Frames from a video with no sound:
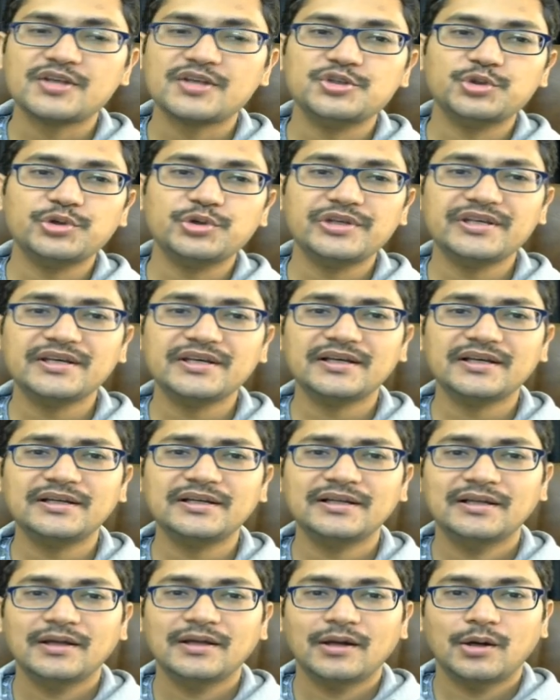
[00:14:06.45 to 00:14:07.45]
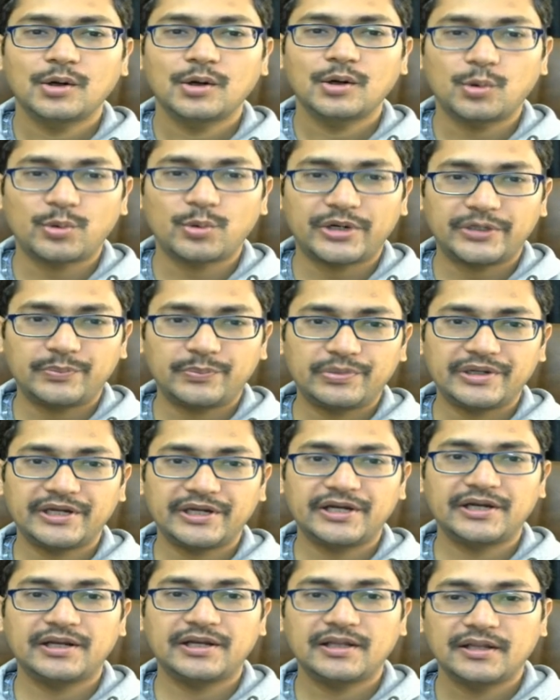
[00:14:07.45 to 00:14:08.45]
So here white
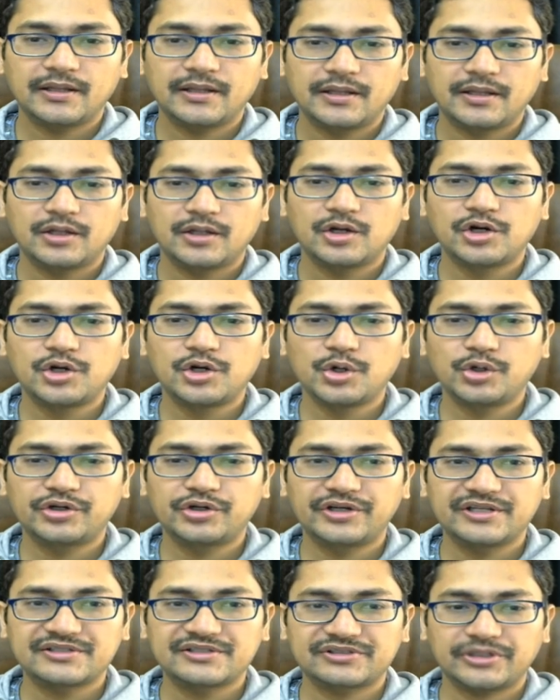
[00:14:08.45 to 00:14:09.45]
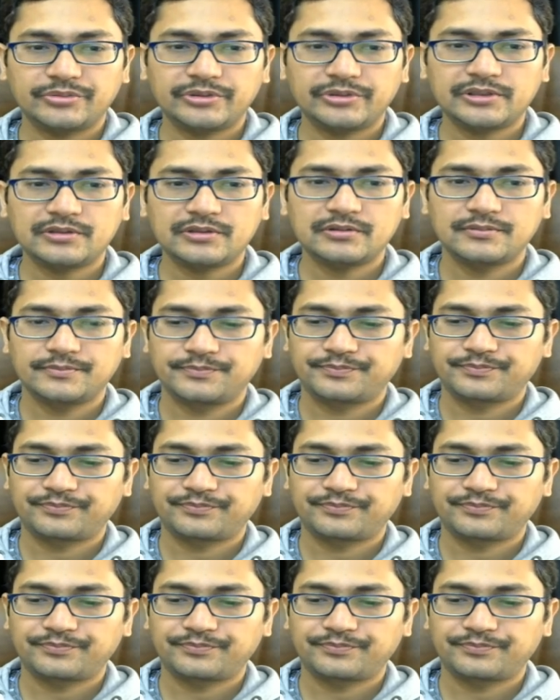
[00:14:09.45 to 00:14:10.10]
played rook d7,